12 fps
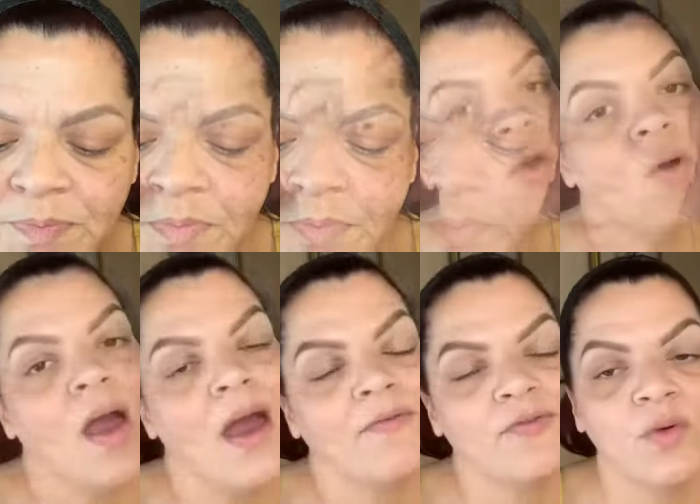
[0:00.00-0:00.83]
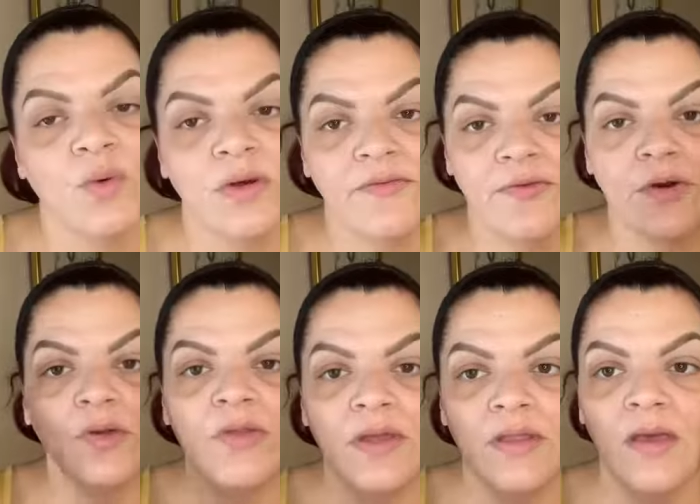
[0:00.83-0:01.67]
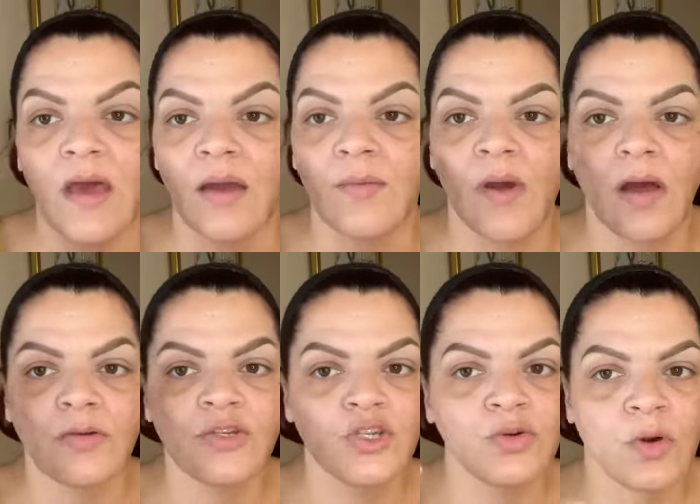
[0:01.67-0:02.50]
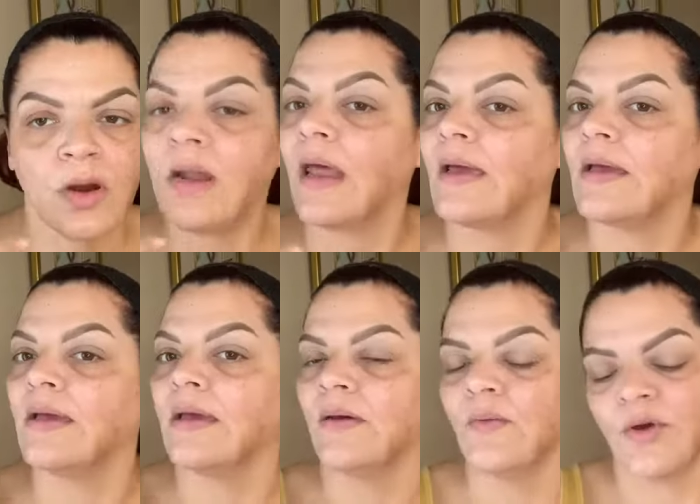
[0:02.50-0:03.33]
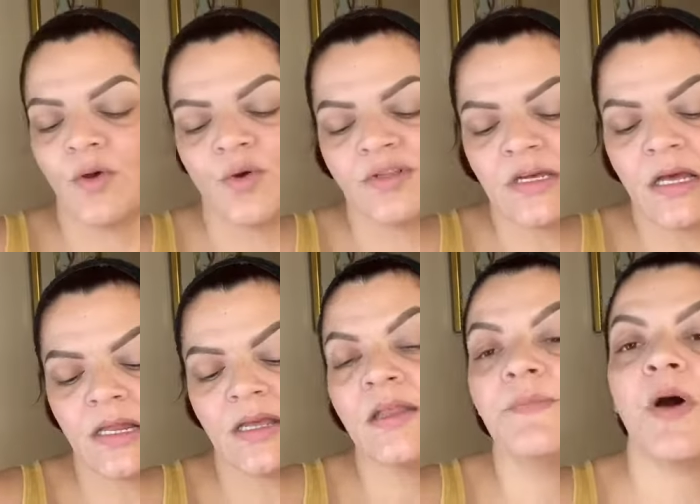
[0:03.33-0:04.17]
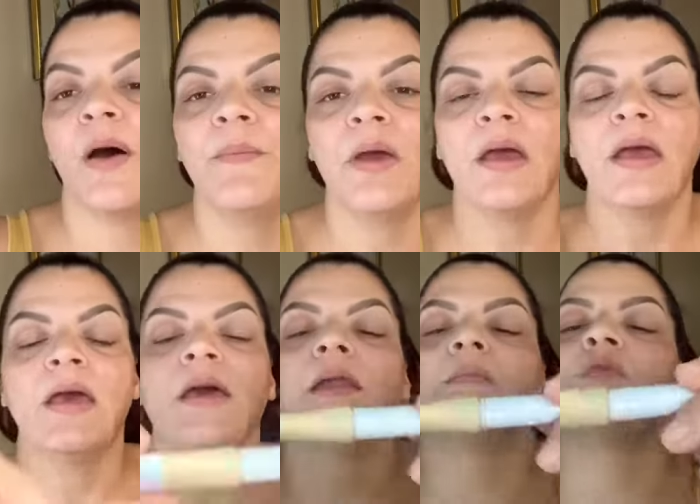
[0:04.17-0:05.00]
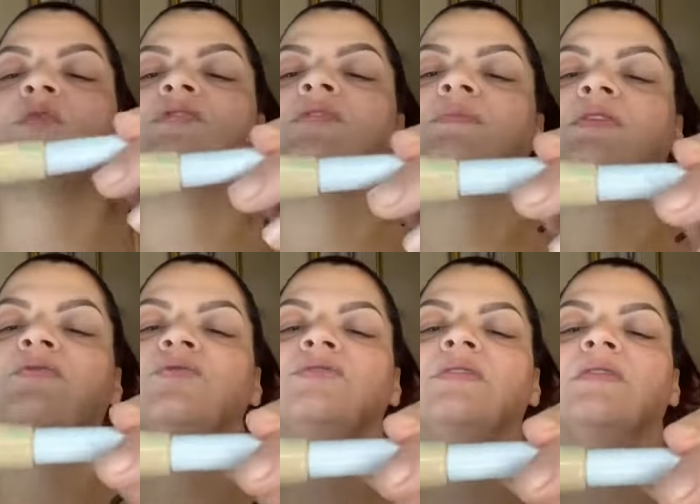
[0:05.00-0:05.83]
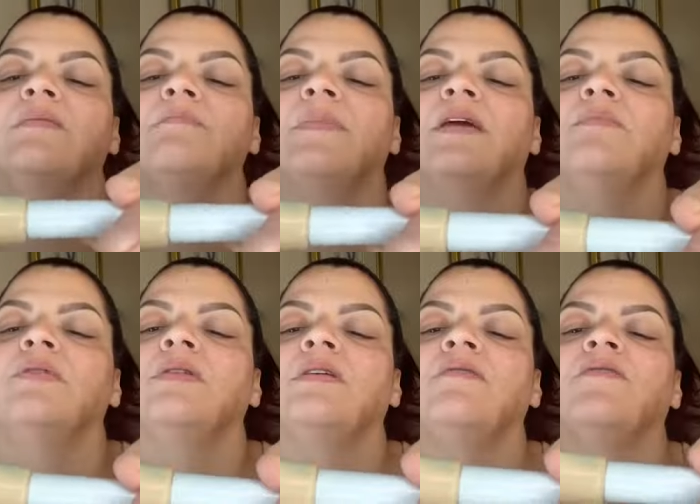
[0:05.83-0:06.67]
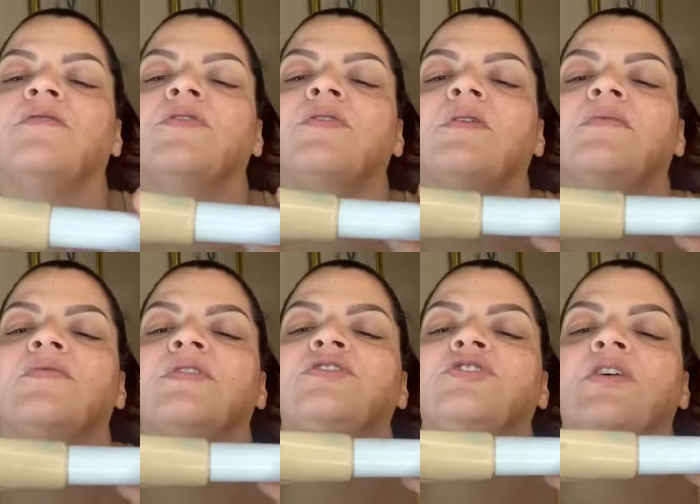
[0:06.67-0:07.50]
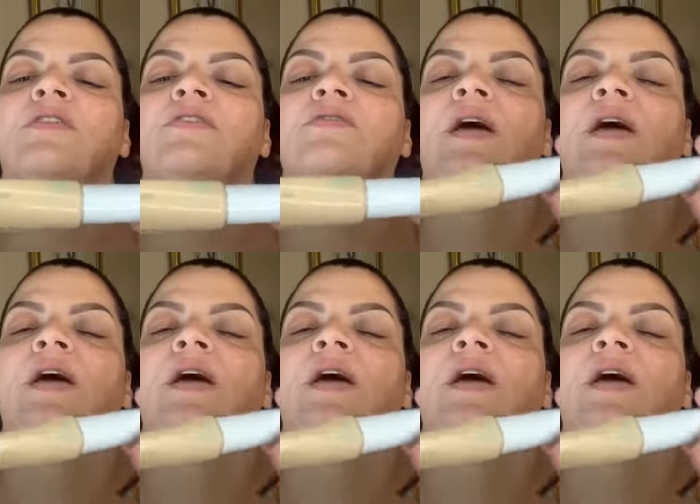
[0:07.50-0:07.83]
So after we filled in the eyebrows to our liking, we're going to clean them up, and I'm going to be using the Maybelline Full Coverage Under Eye